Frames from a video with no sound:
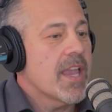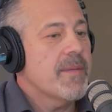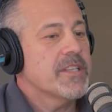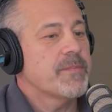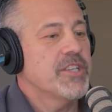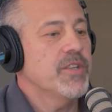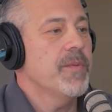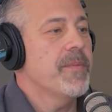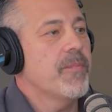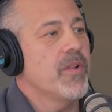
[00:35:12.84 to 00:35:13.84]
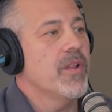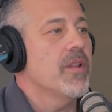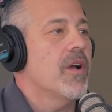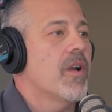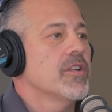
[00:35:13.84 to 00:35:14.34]
I am, especially when
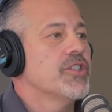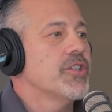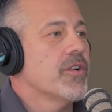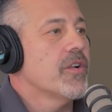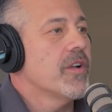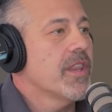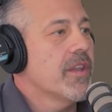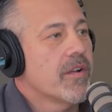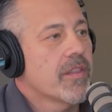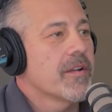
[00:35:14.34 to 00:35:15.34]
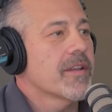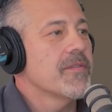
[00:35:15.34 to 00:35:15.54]
people aren't sure and they're, they're yeah.